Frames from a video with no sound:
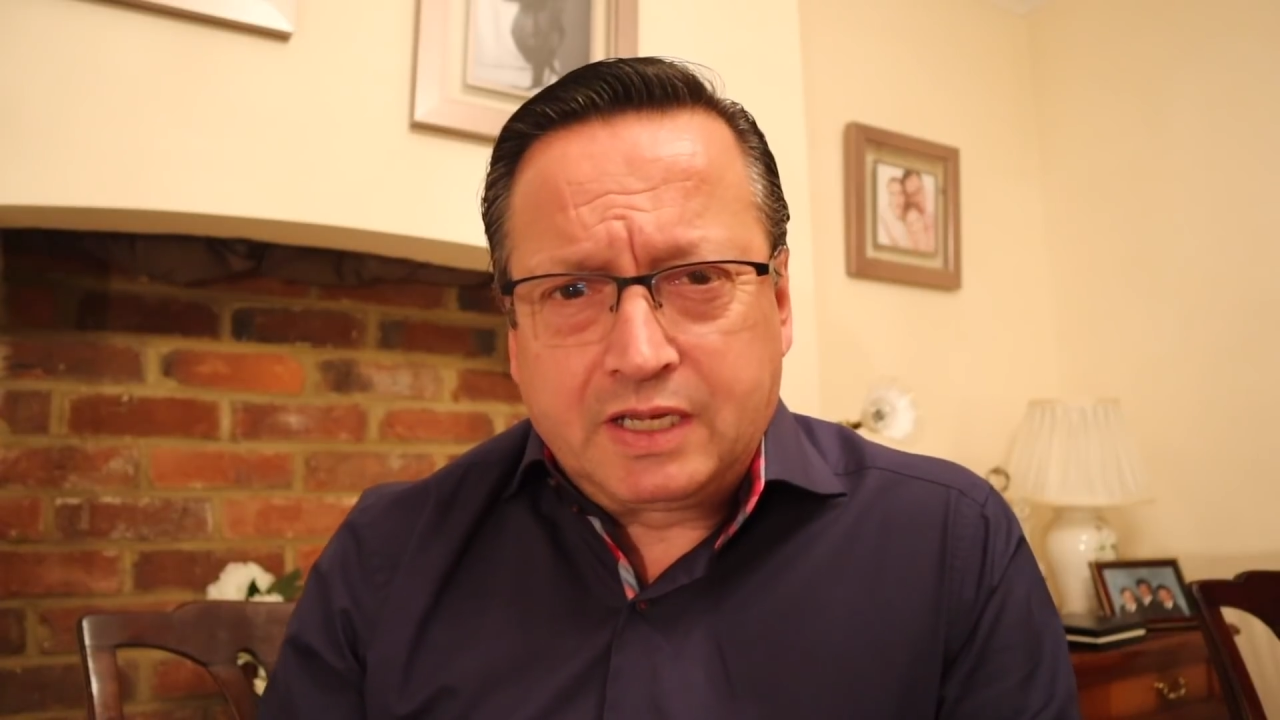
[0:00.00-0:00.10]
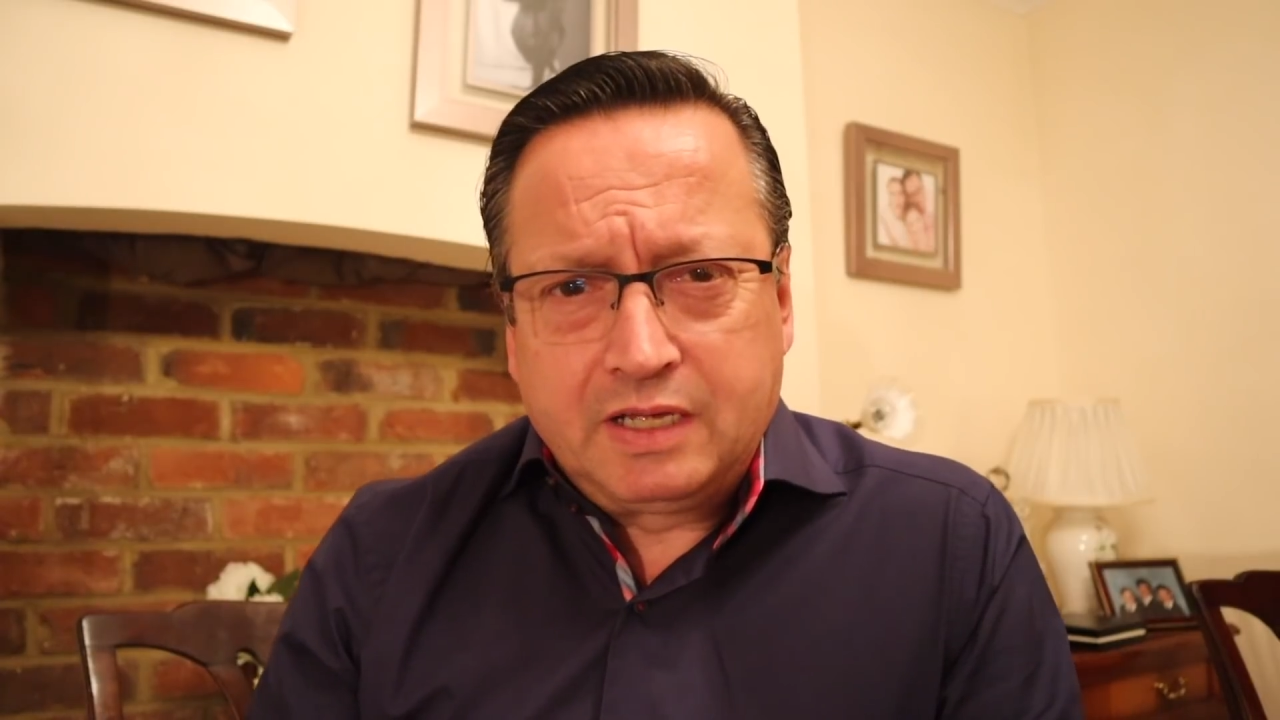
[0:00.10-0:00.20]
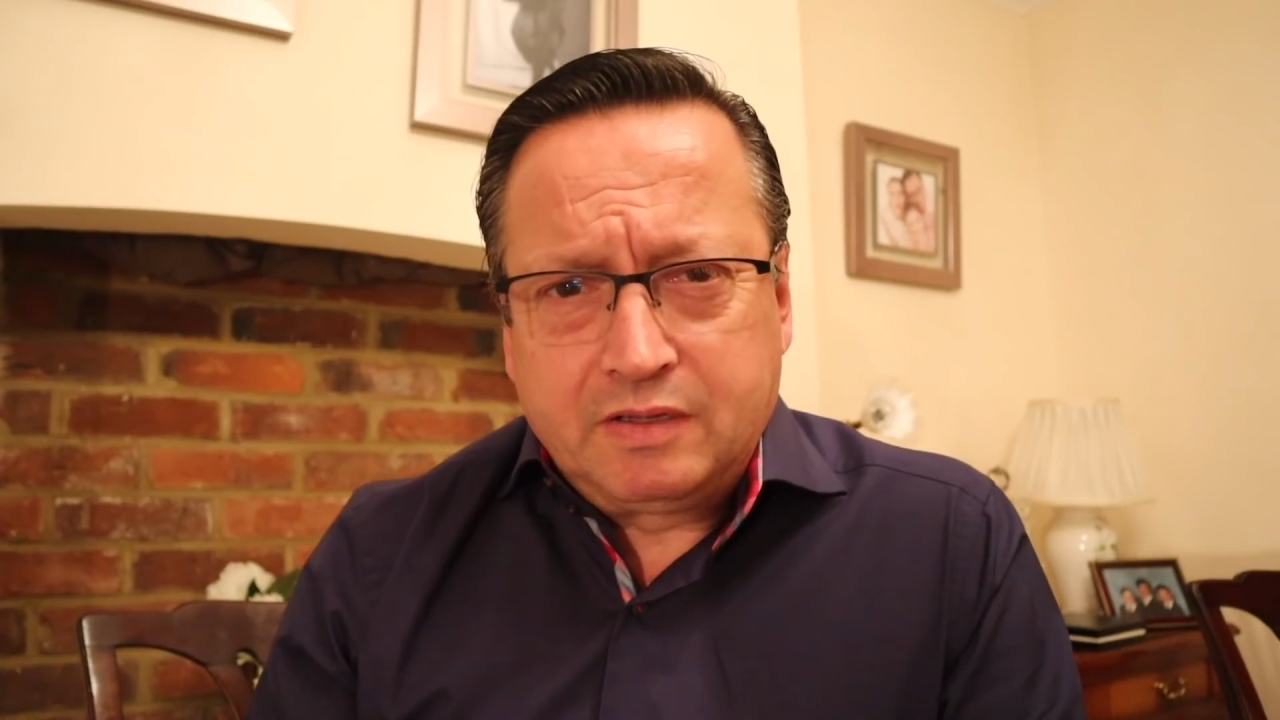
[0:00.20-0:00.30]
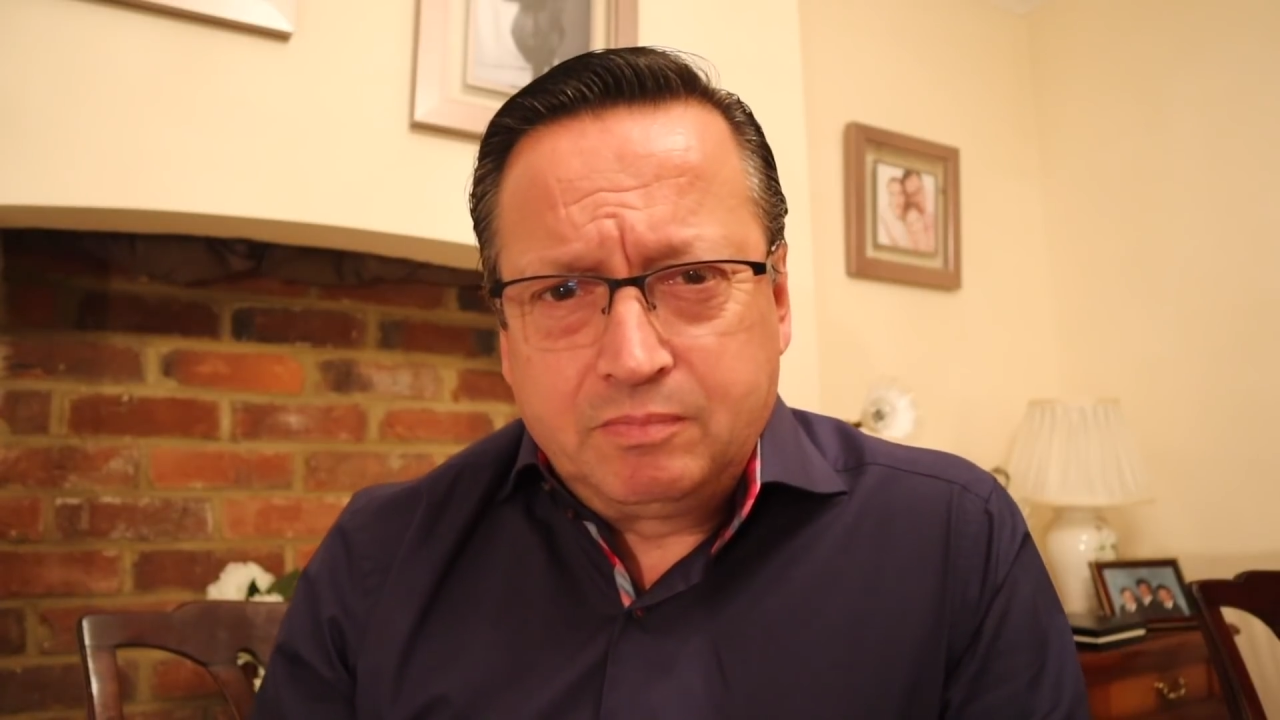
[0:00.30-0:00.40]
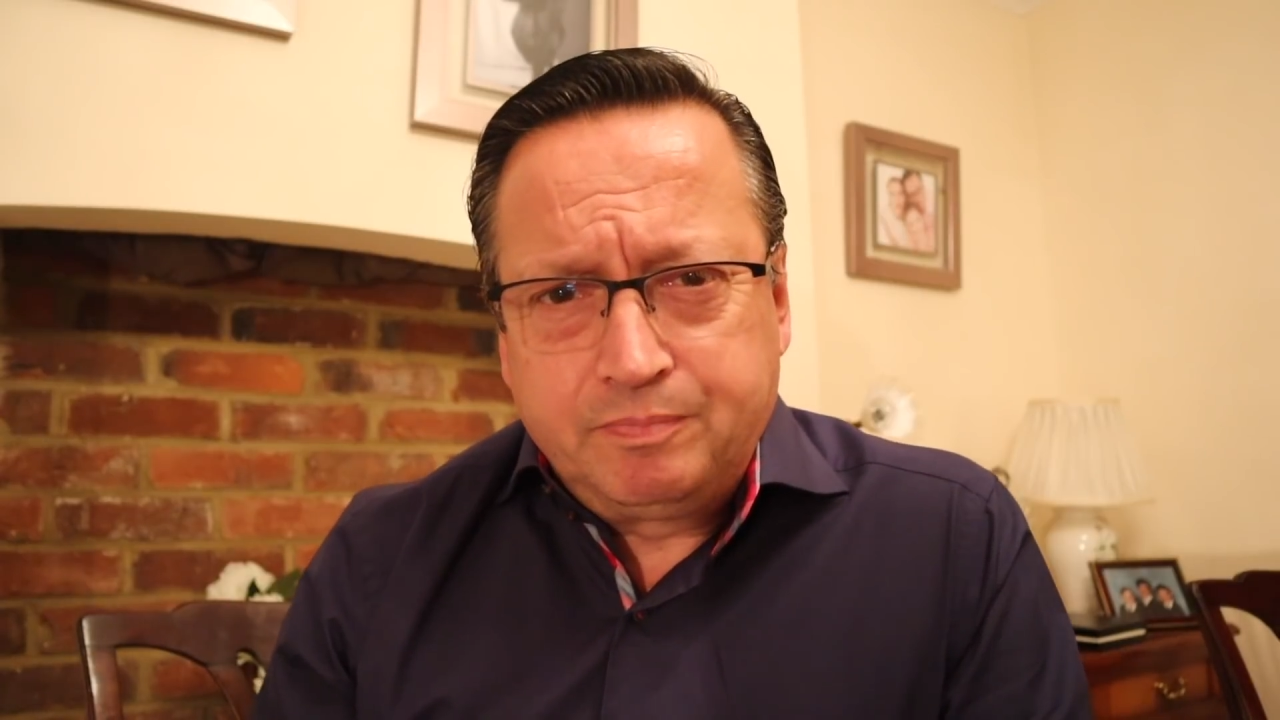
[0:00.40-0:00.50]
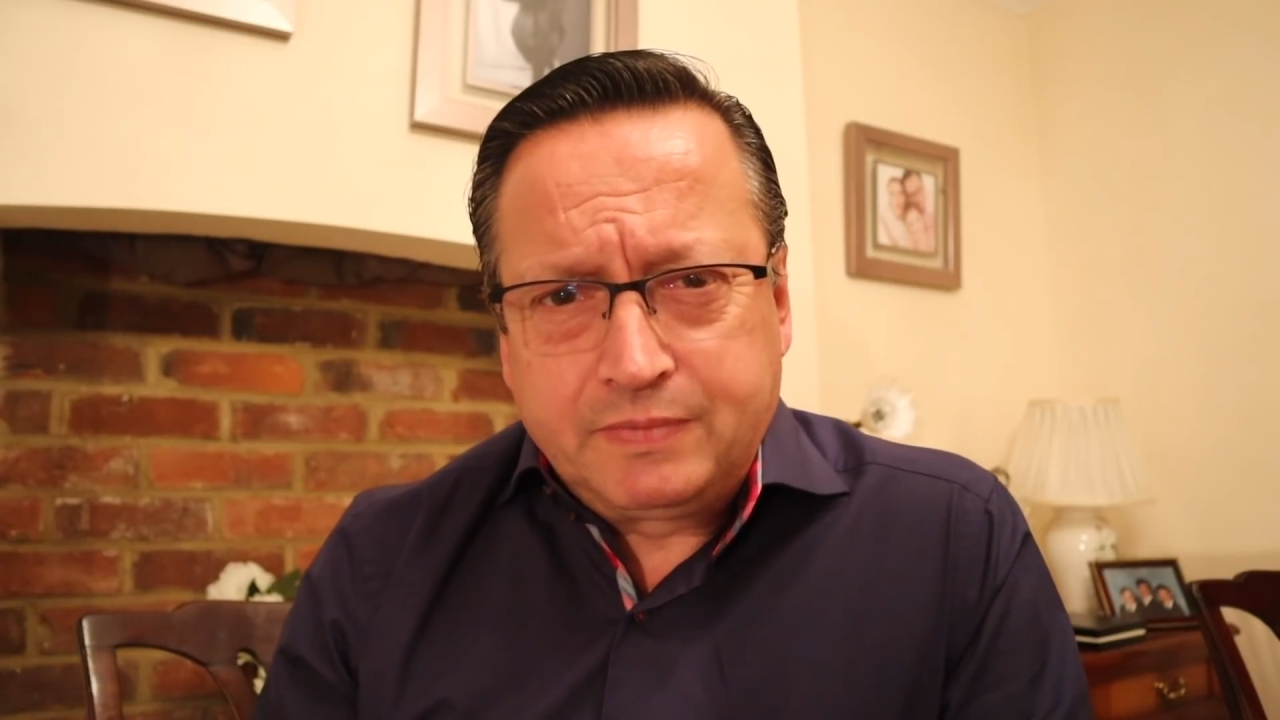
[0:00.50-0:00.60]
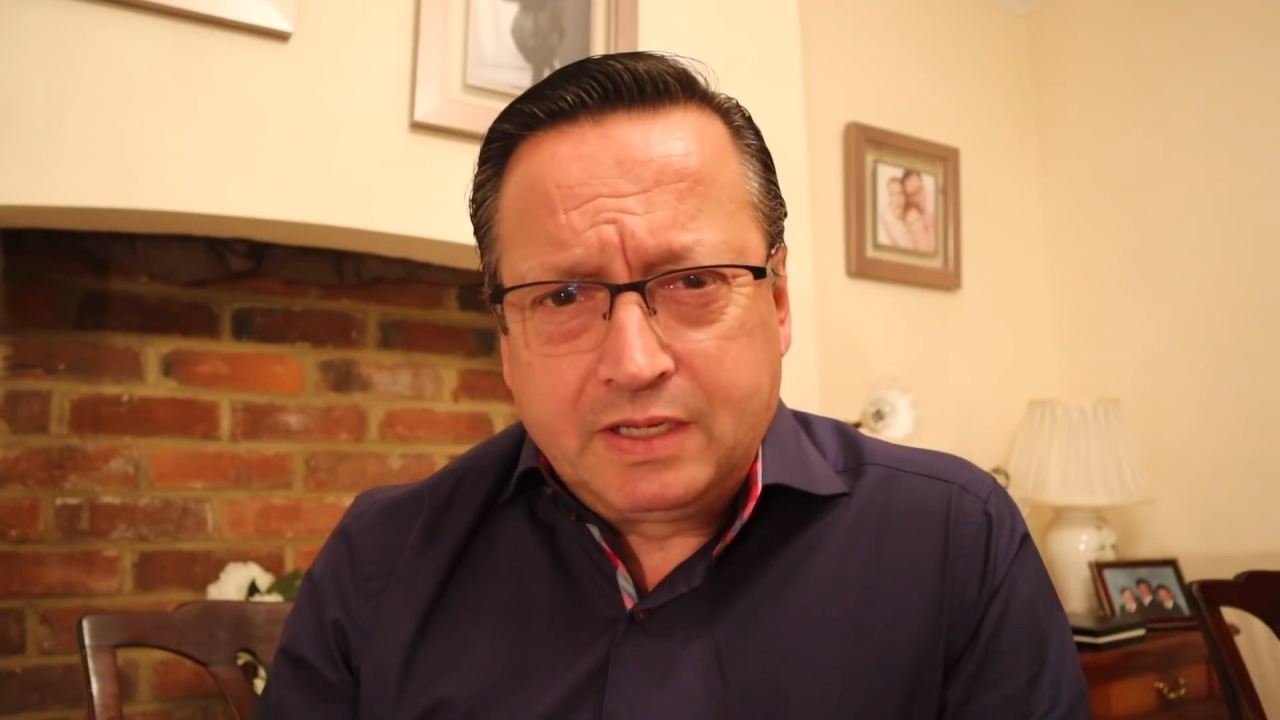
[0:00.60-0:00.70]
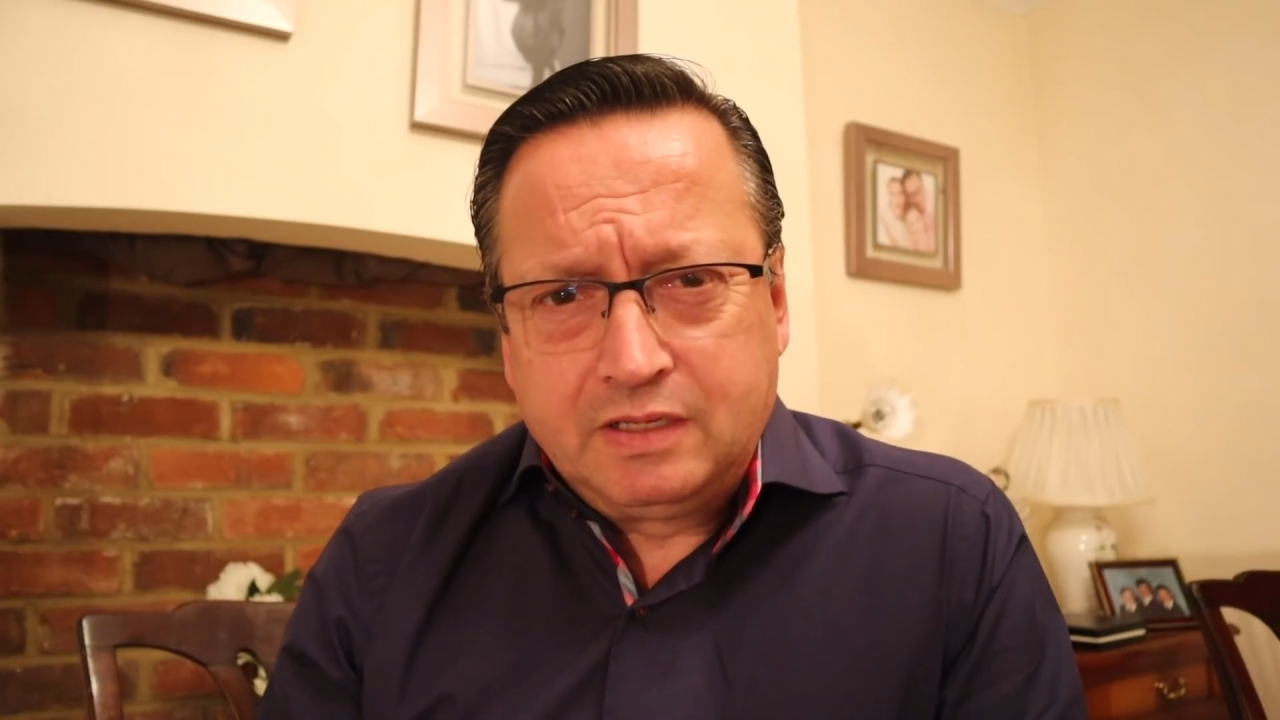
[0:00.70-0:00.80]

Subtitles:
negate them.